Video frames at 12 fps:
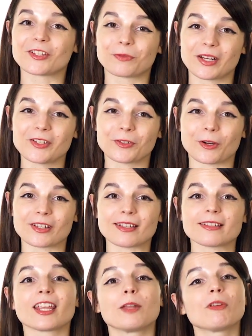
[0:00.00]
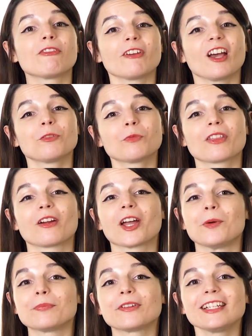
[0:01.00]
resources can be found with our
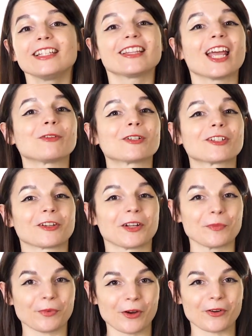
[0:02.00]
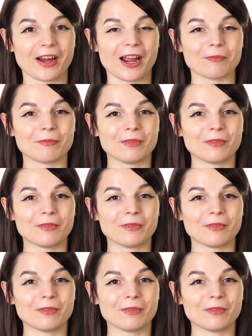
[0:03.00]
complete language learning program.